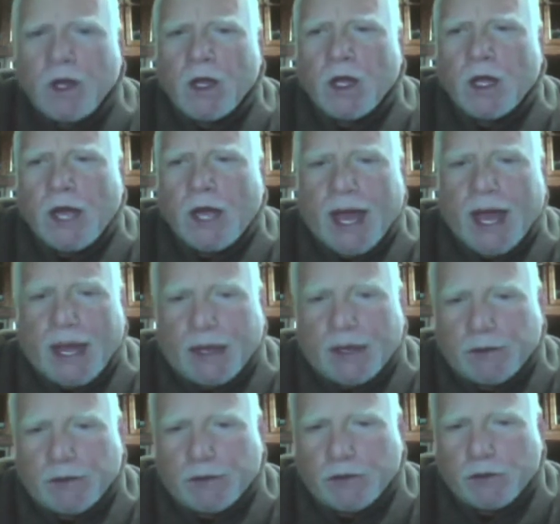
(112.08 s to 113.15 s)
and
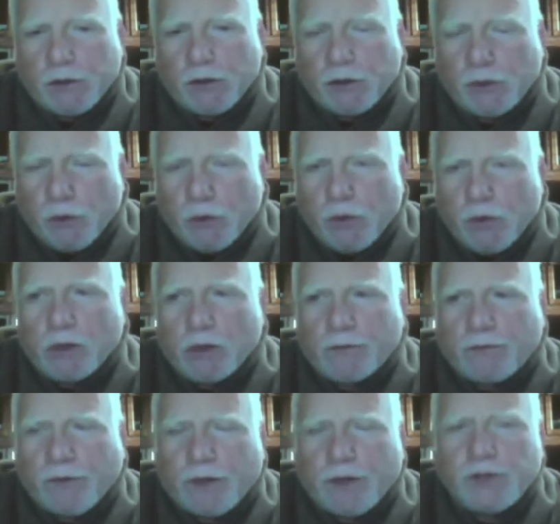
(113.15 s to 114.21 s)
you will find
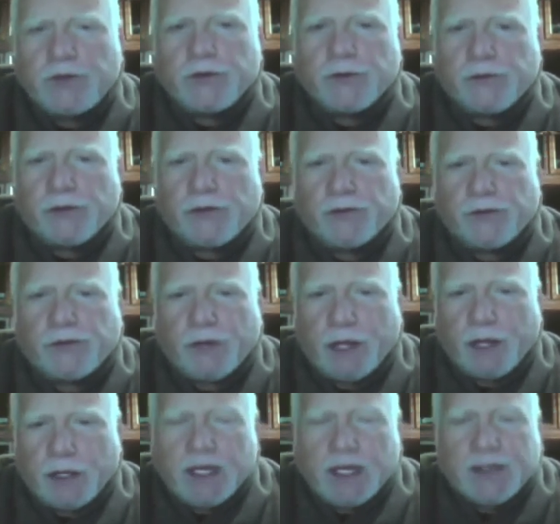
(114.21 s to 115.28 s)
yourself saying, yes,
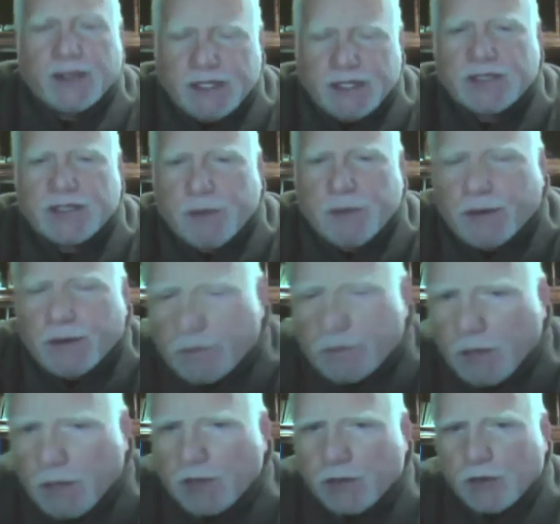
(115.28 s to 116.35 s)
that's better than I
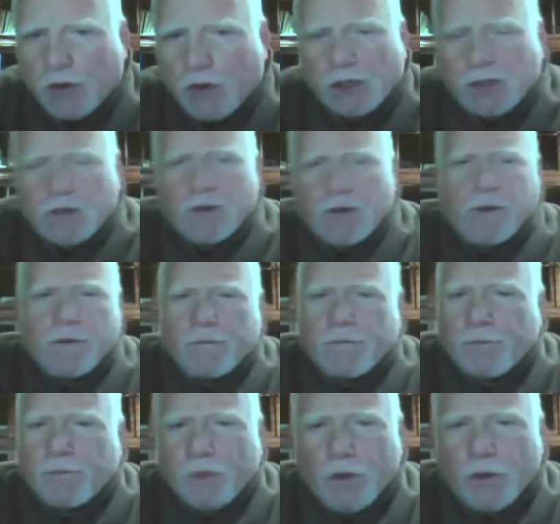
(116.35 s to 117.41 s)
thought,
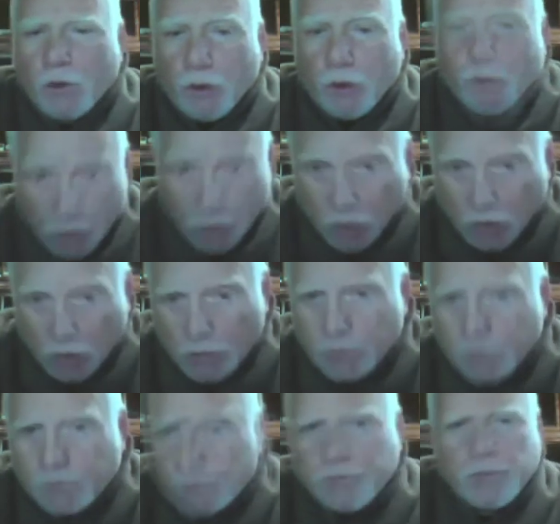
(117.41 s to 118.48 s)
or no,
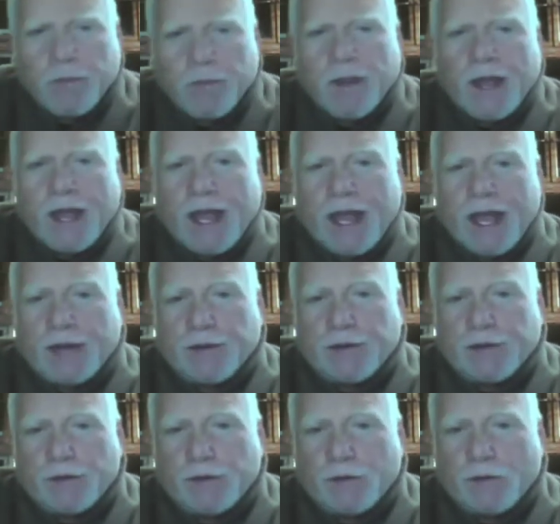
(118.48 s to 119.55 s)
and
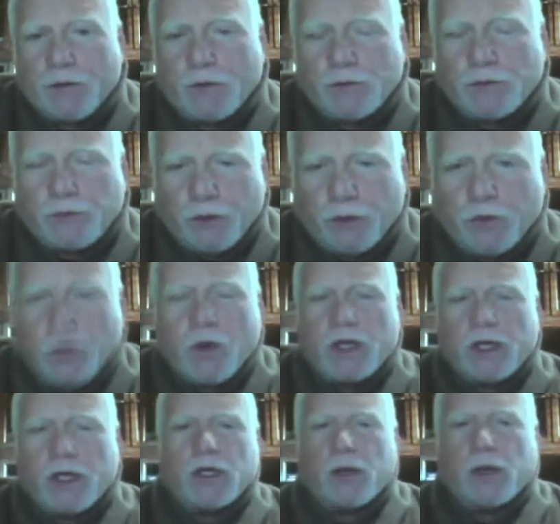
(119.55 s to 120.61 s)
you end
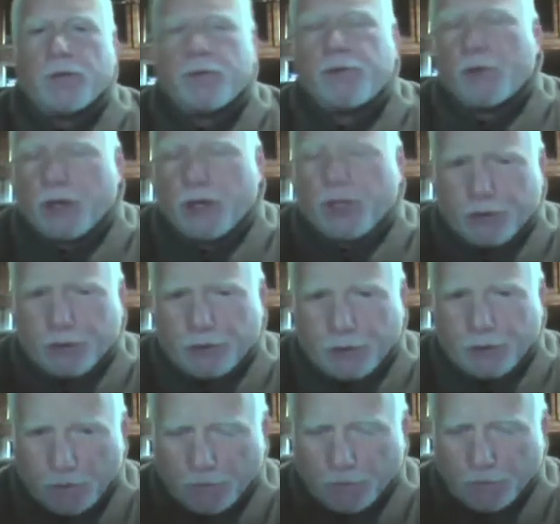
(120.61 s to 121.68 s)
up with
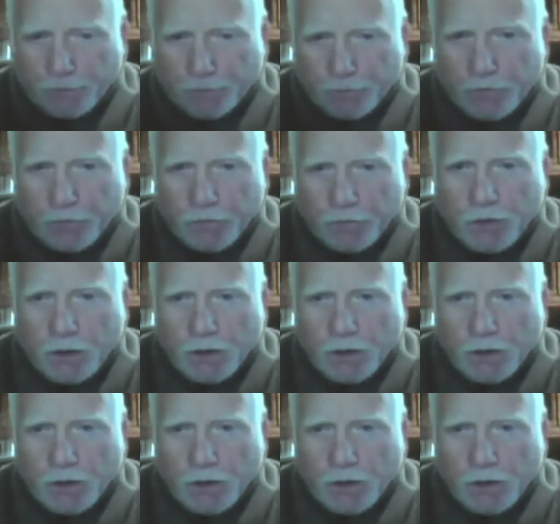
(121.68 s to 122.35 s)
a